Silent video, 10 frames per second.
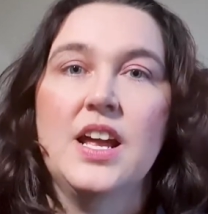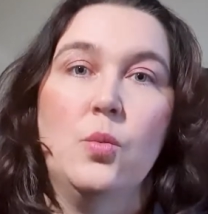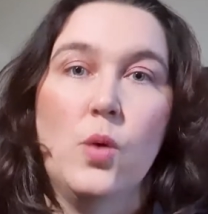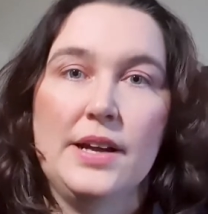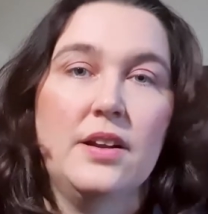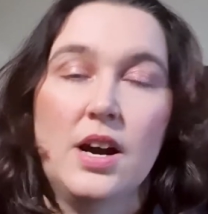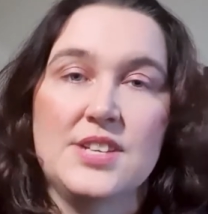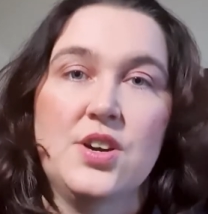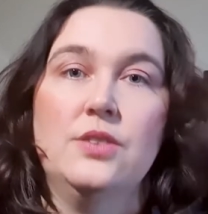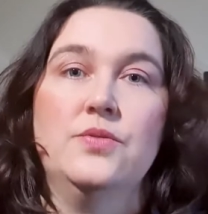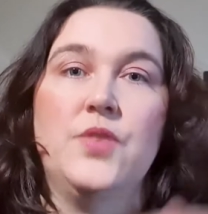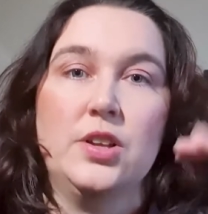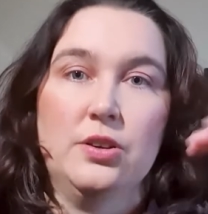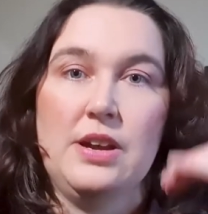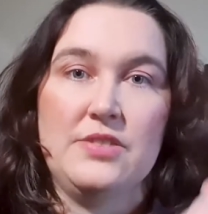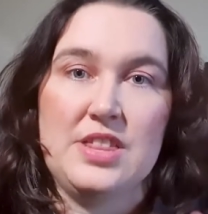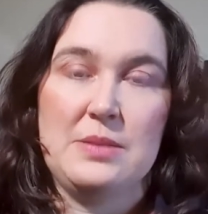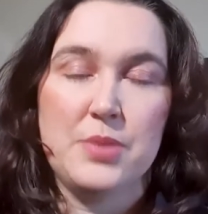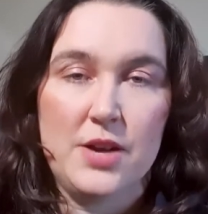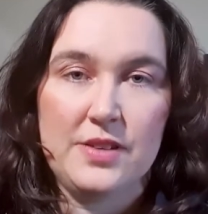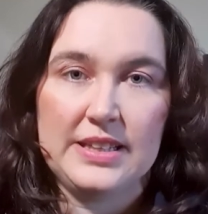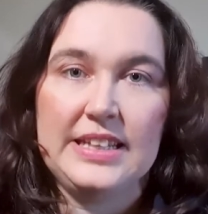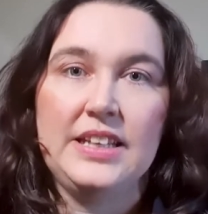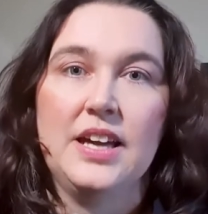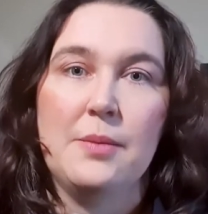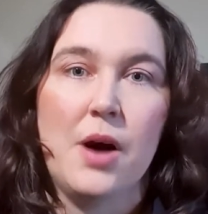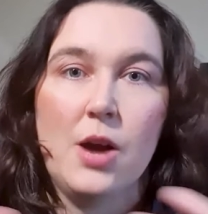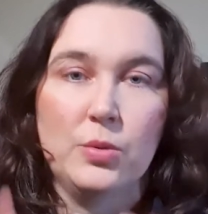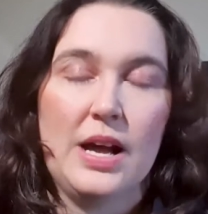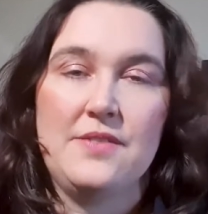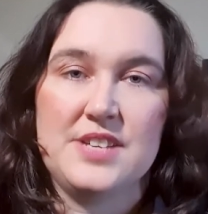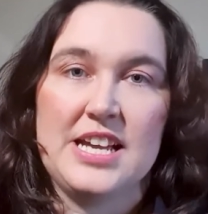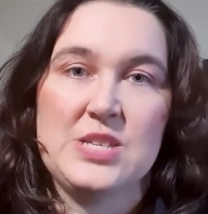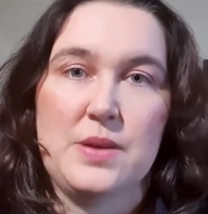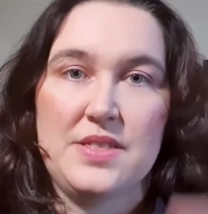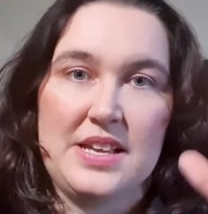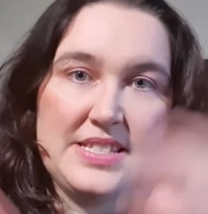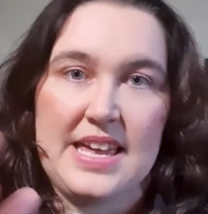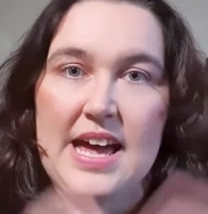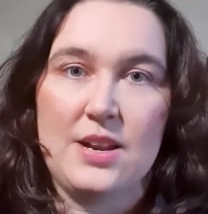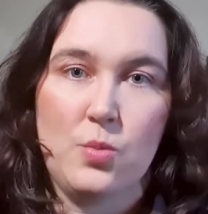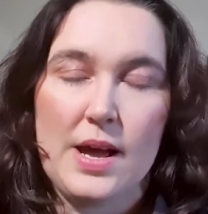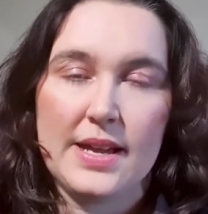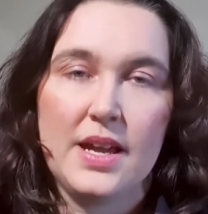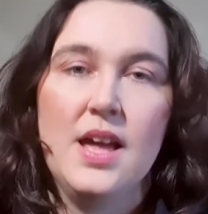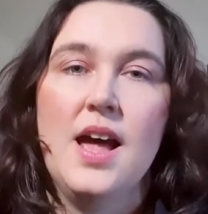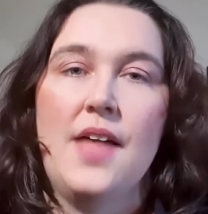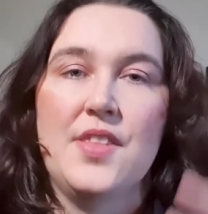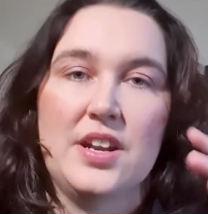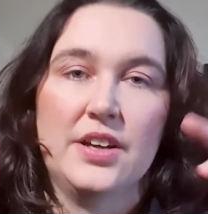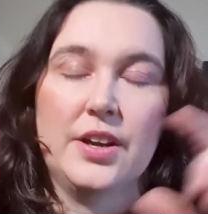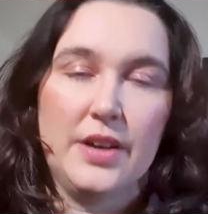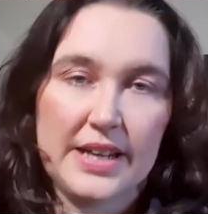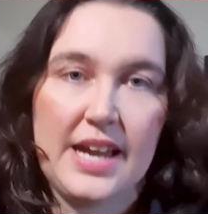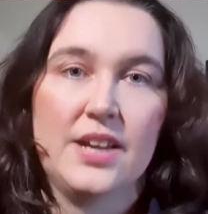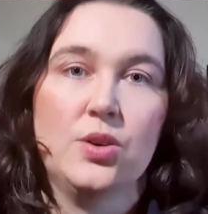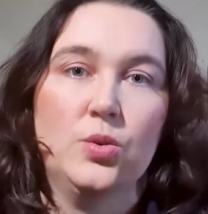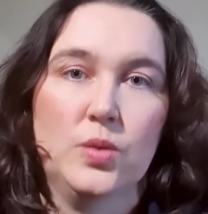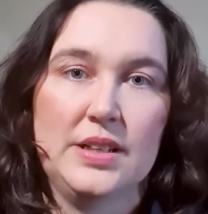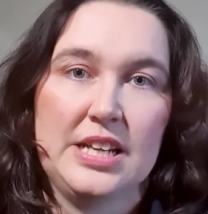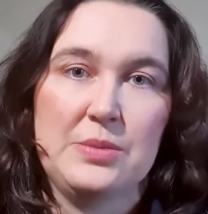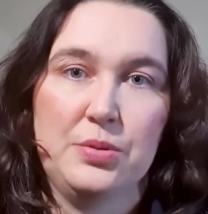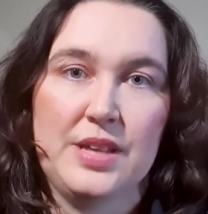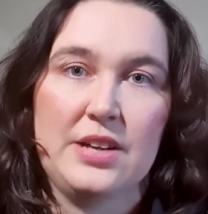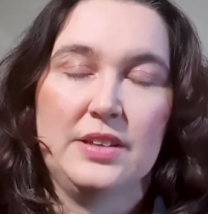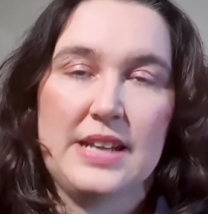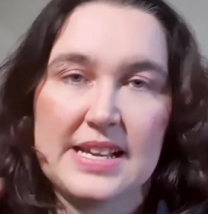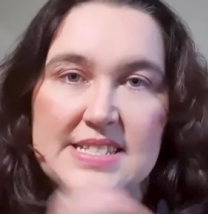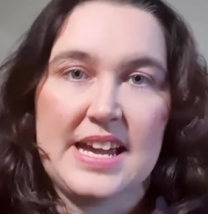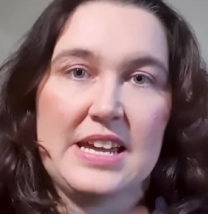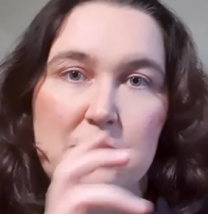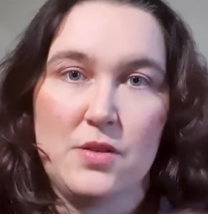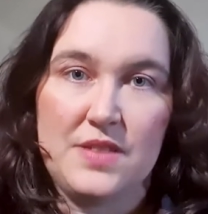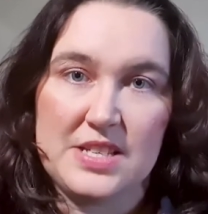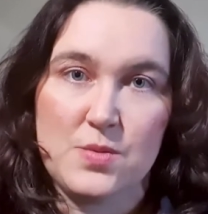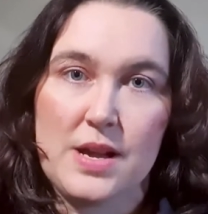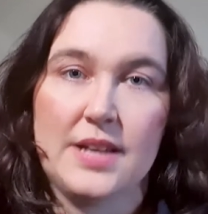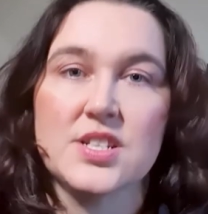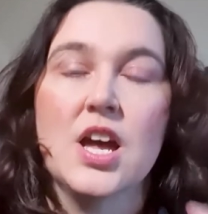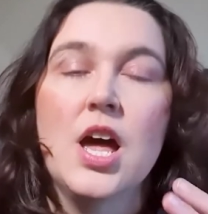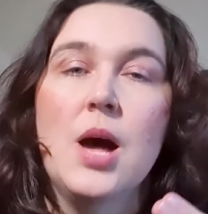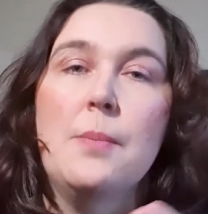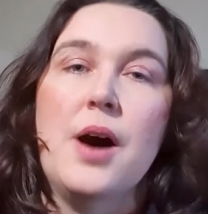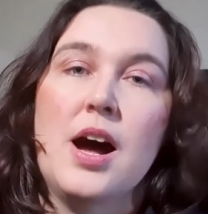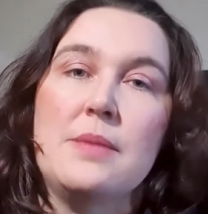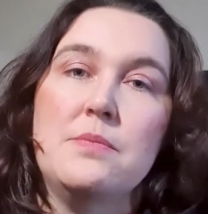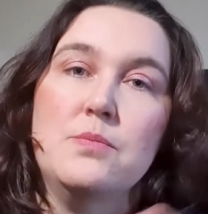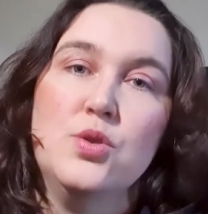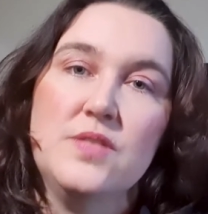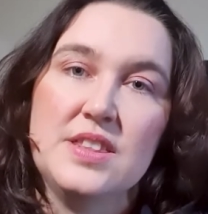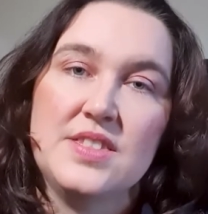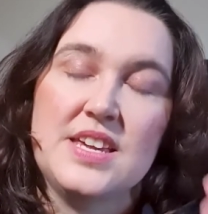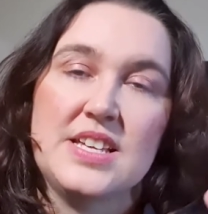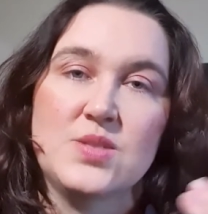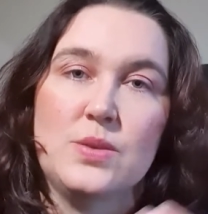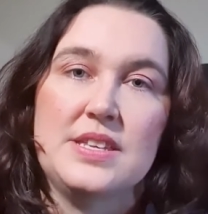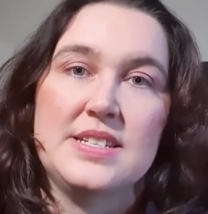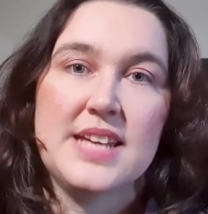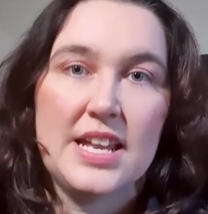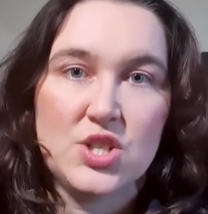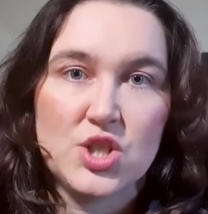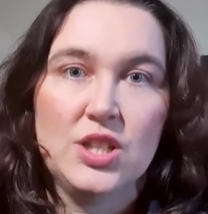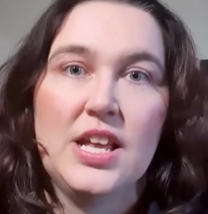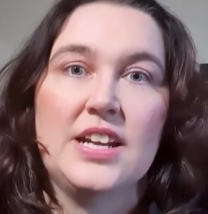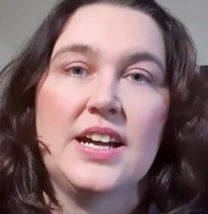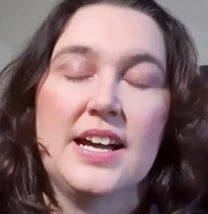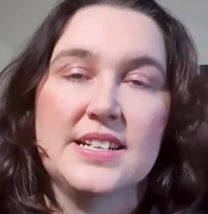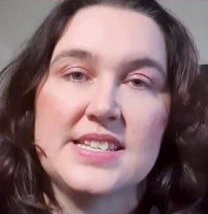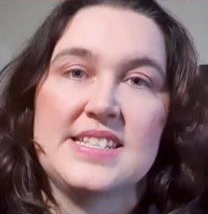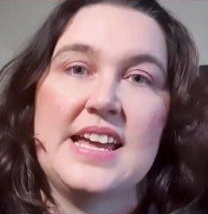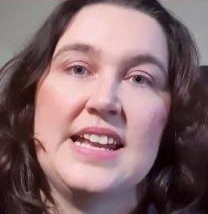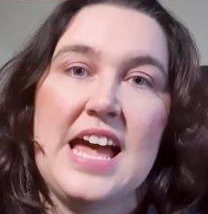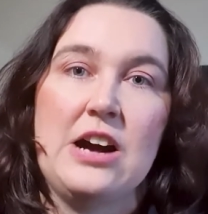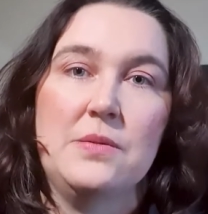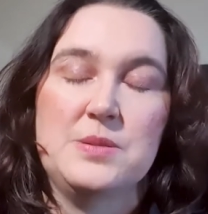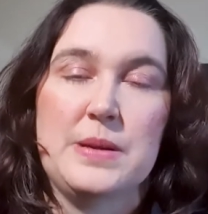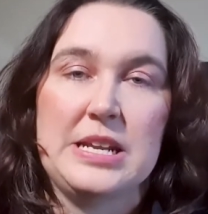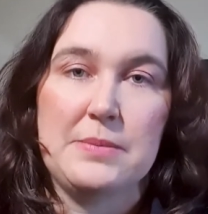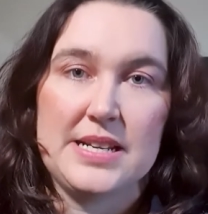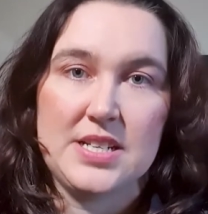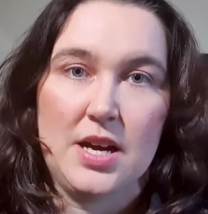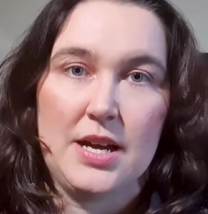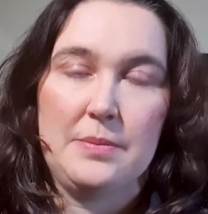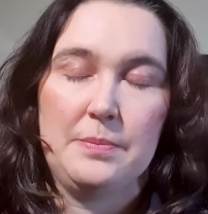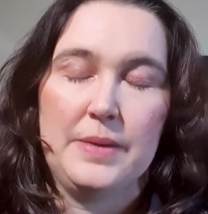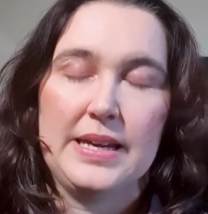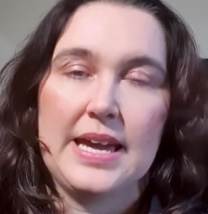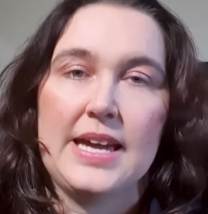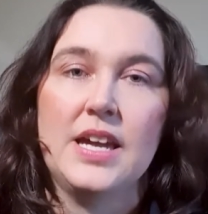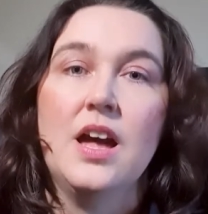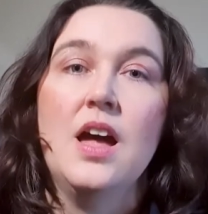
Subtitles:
One, I don't follow everything perfectly. I will have days where things get out of whack, and then I go, okay, cool, I need to put that on the next day and move things around. But I'm moving things with intention, and I understand how I'm spending my time, okay?